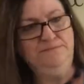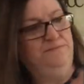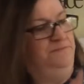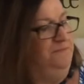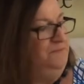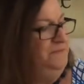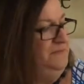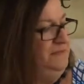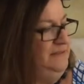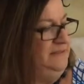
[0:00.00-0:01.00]

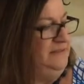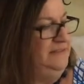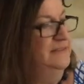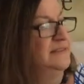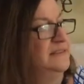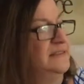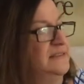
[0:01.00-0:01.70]
Nobody speaks.